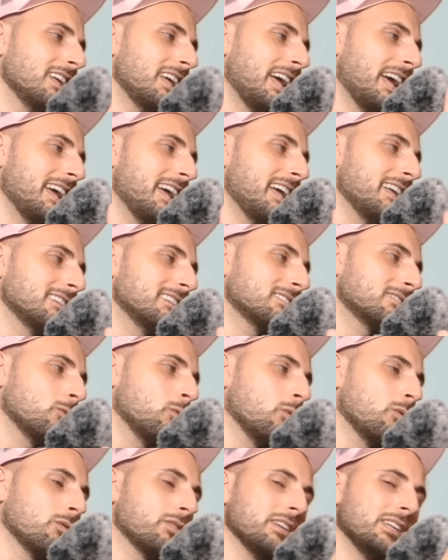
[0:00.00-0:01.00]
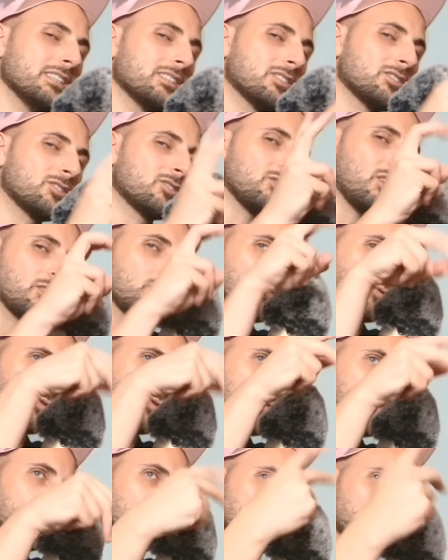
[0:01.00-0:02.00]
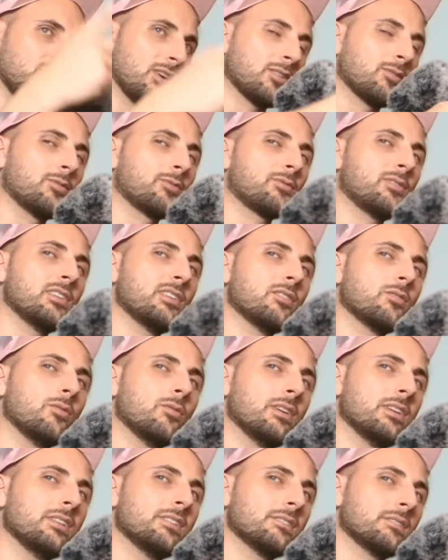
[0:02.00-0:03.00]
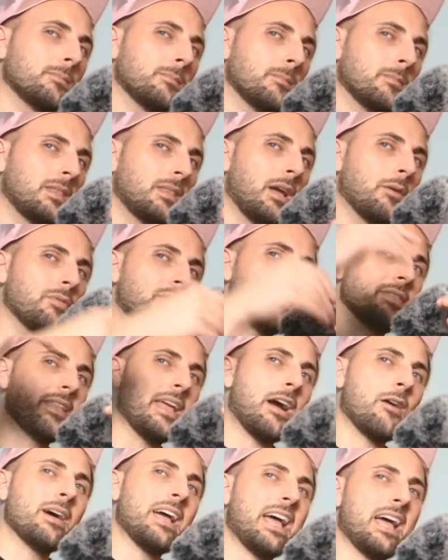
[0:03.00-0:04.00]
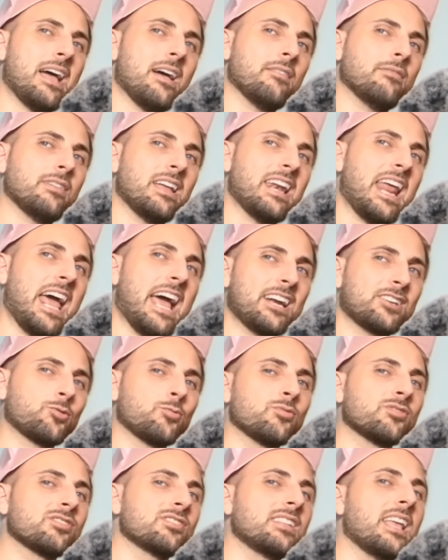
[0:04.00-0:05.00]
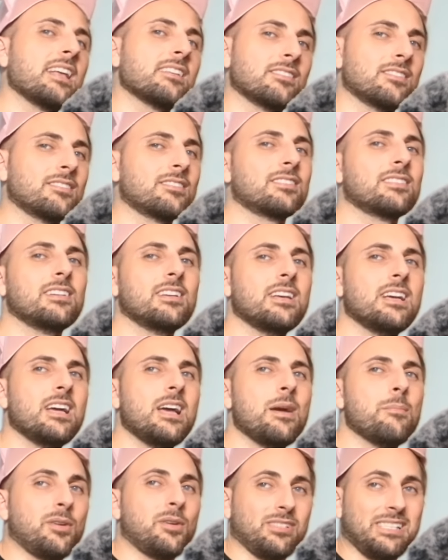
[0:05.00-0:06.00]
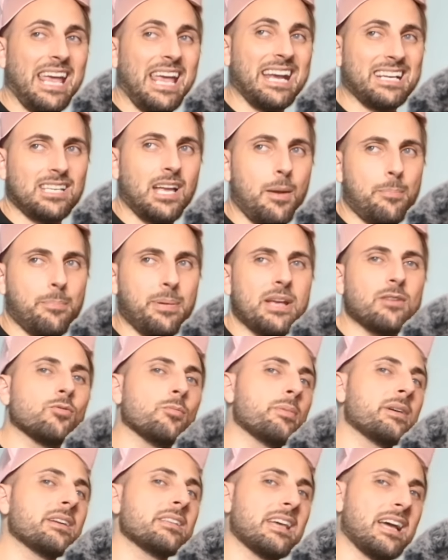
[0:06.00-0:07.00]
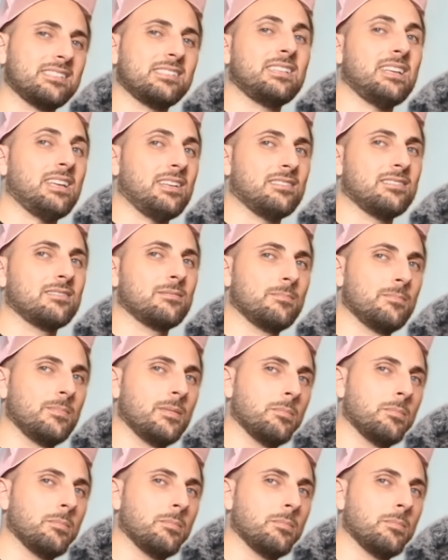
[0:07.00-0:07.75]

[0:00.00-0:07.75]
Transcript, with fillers: And all these cycle 2, cycle 3 coins, they would now have an actual standard because XRP will be that standard.